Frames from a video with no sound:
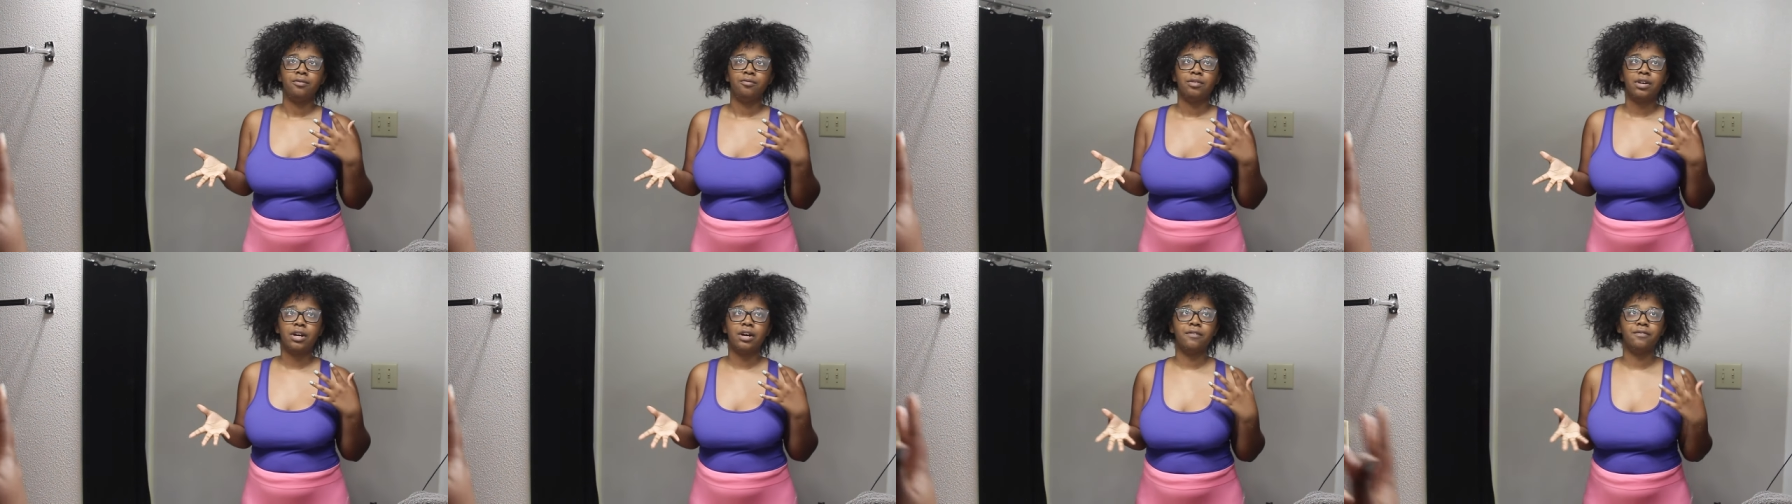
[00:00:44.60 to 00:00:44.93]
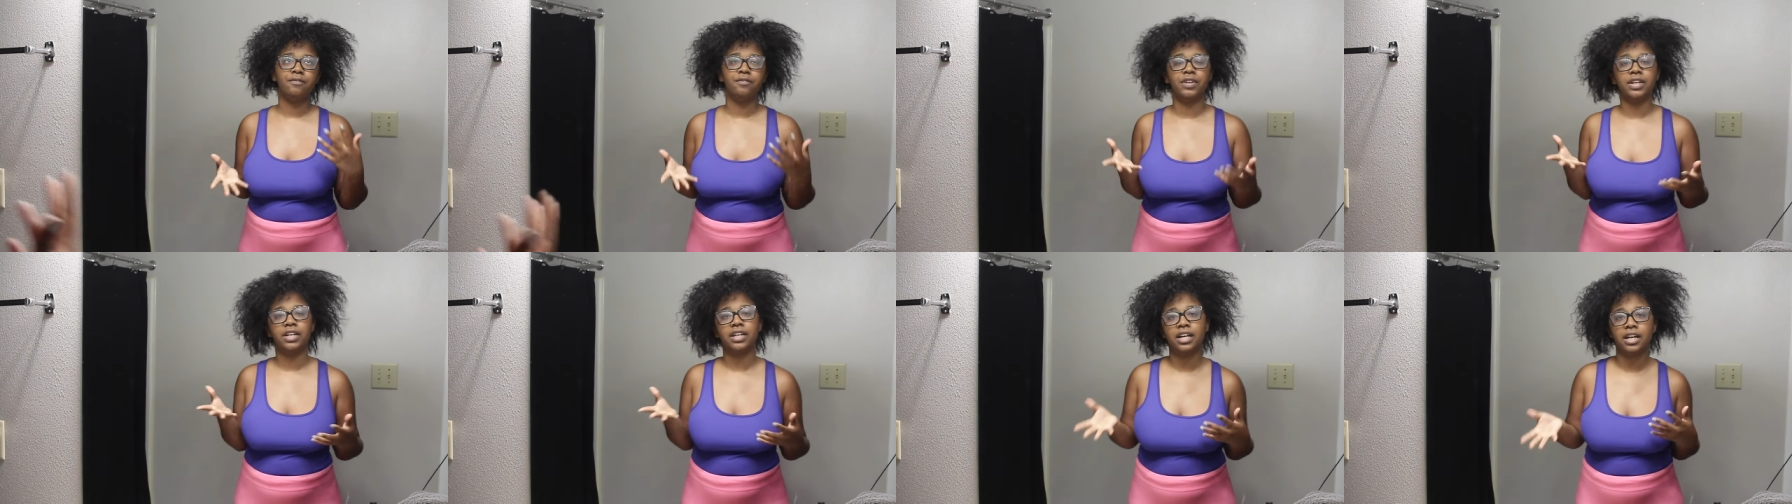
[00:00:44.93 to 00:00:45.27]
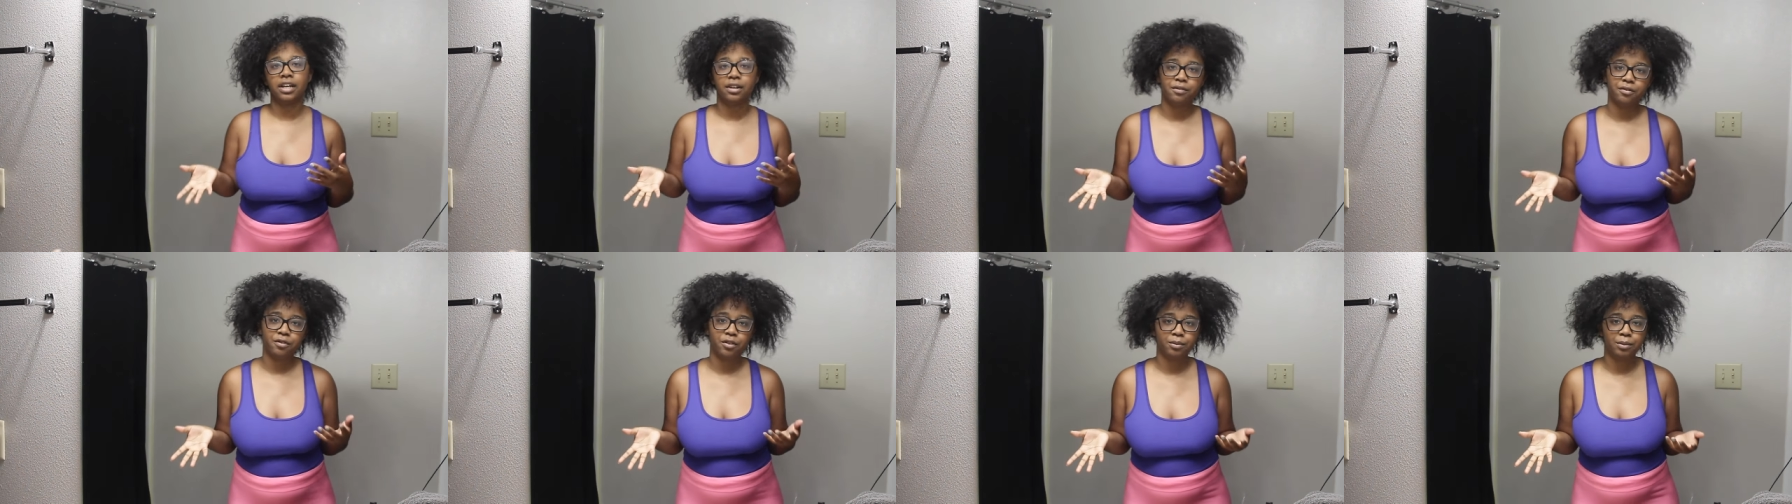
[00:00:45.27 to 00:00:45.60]

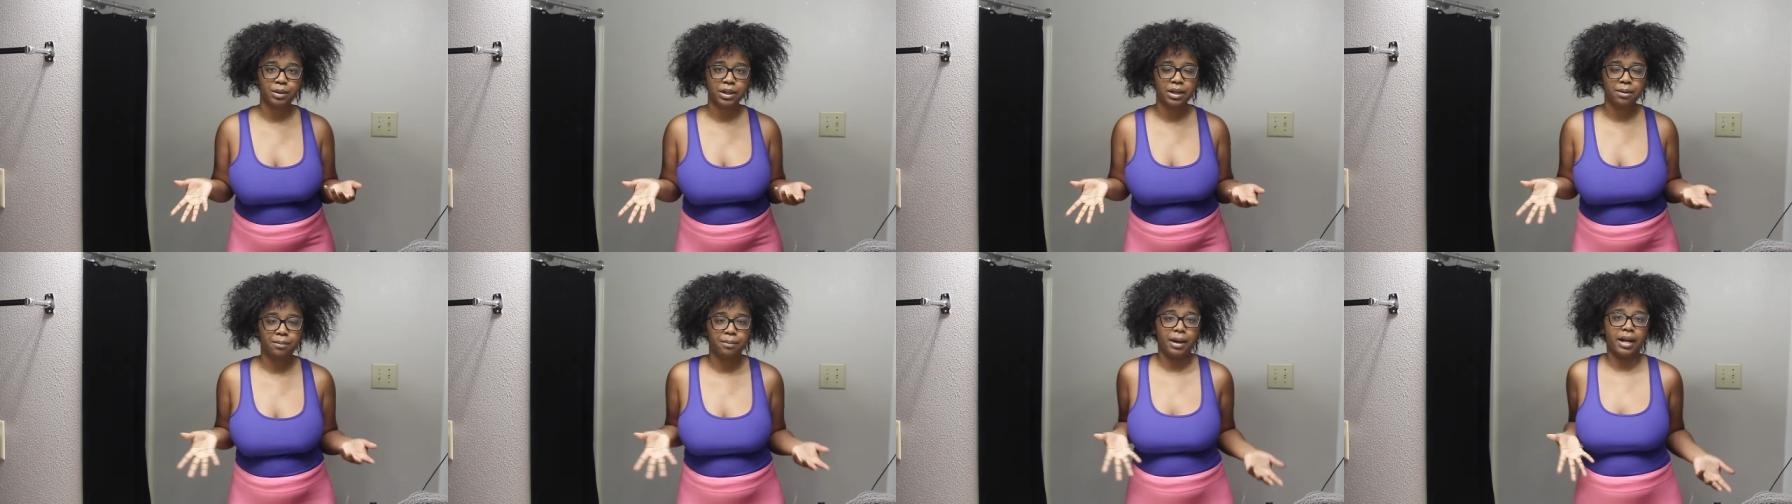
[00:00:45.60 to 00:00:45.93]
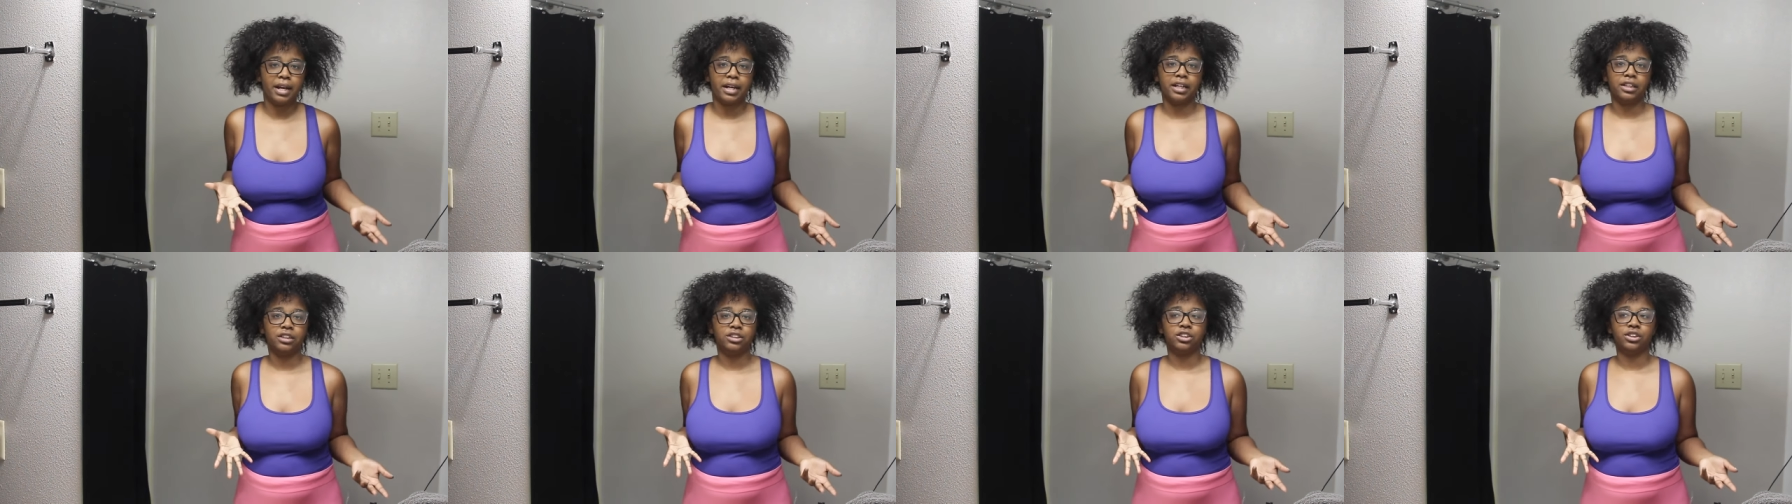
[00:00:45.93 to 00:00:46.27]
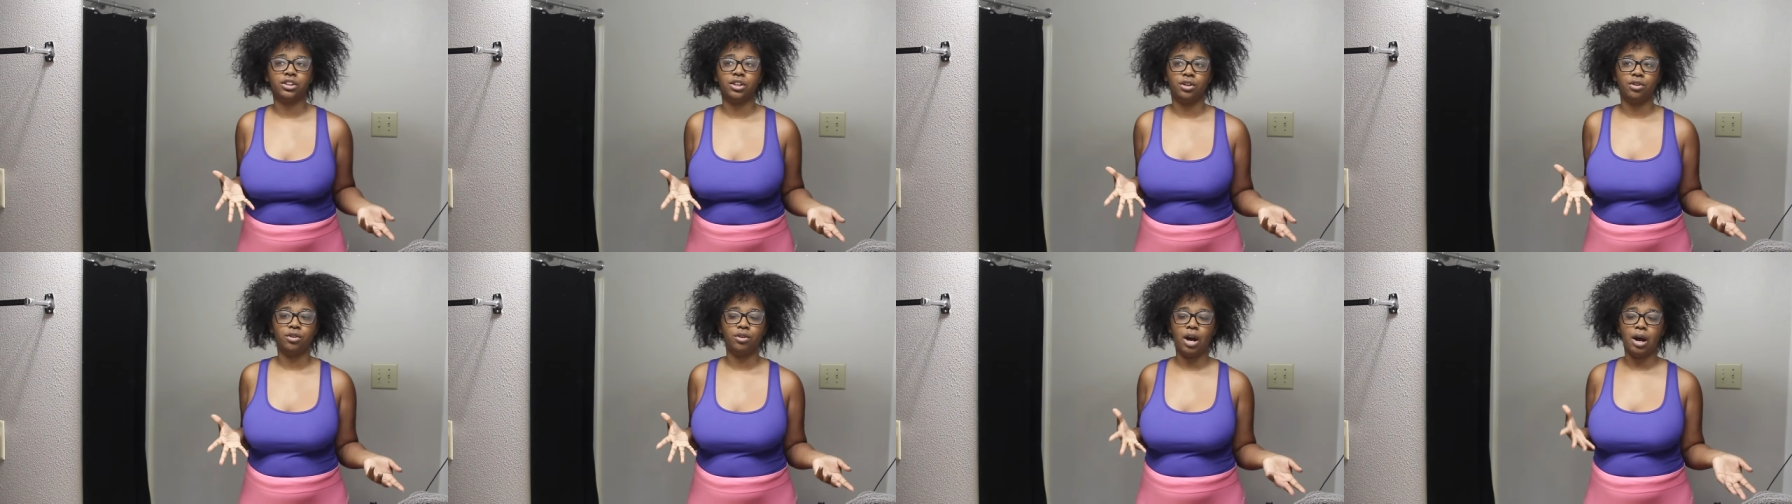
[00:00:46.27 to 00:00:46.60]
convenient for me to manage
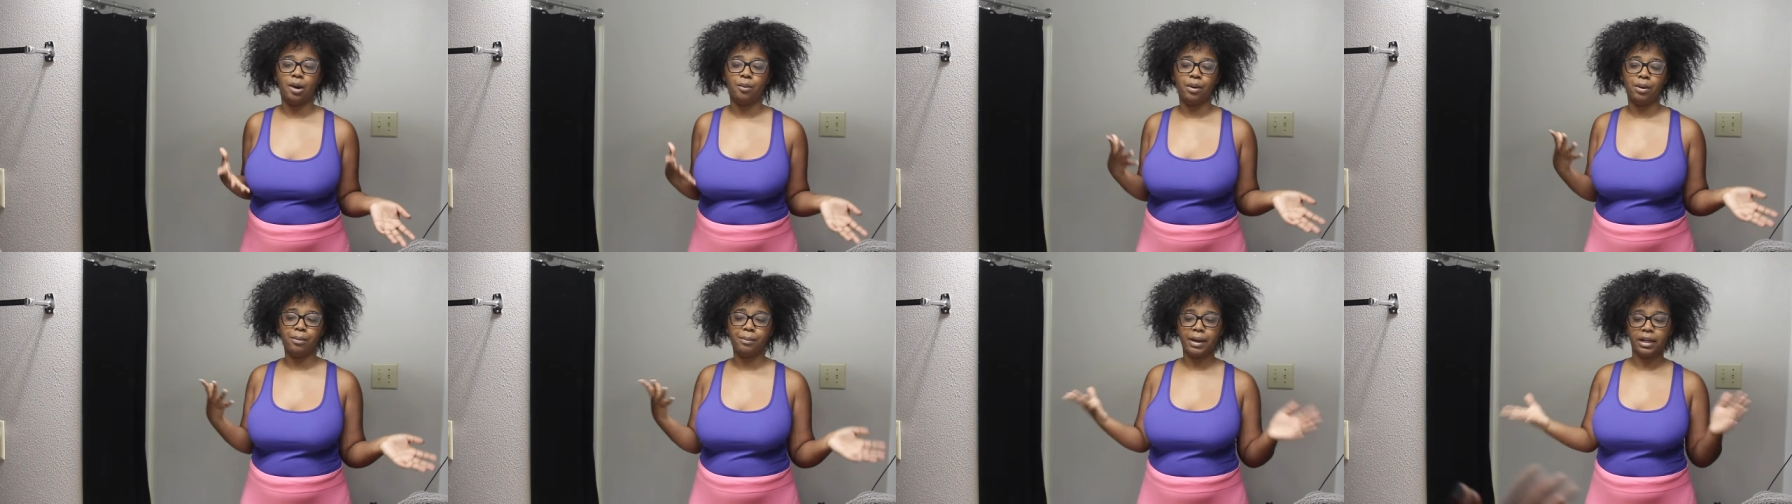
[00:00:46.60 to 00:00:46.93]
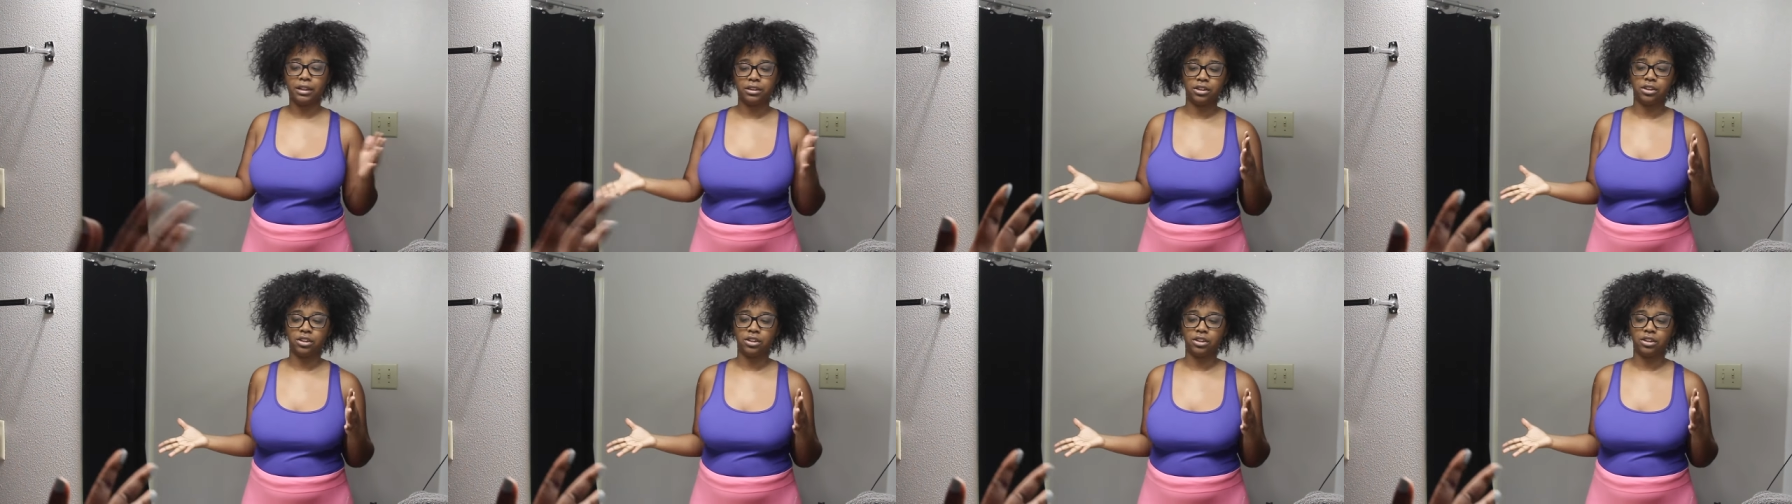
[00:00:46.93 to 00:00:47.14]
so I went back